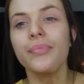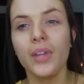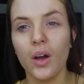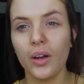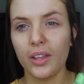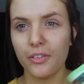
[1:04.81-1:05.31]

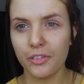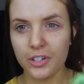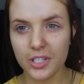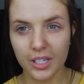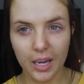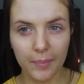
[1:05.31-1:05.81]
Okay, the first
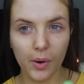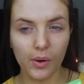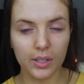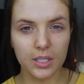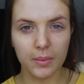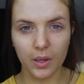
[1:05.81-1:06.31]
thing I'm
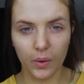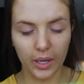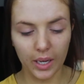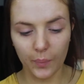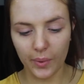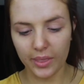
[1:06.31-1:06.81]
going to be going
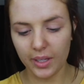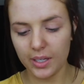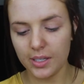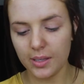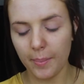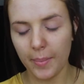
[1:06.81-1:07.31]
in with is